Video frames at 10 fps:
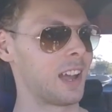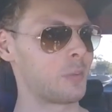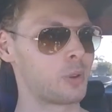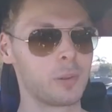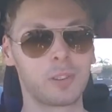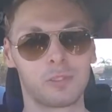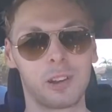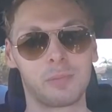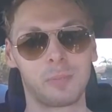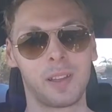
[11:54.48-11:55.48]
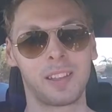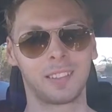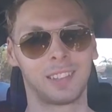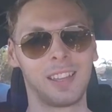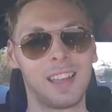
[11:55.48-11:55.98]
I pretty much crapped my
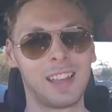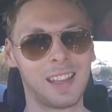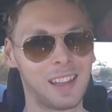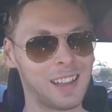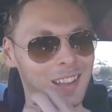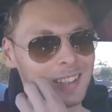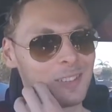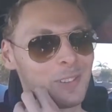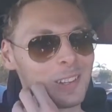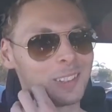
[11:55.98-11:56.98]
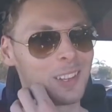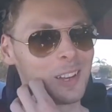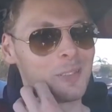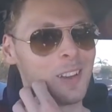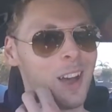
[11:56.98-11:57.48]
pants the first
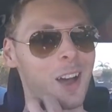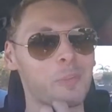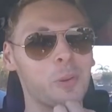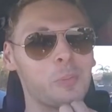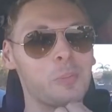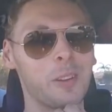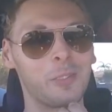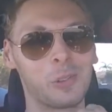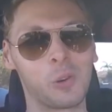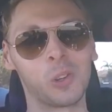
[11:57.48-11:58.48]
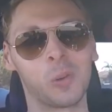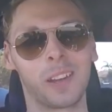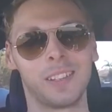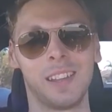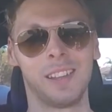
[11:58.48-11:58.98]
time I put my foot all the
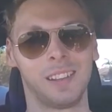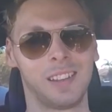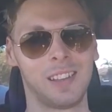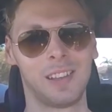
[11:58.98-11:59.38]
way down.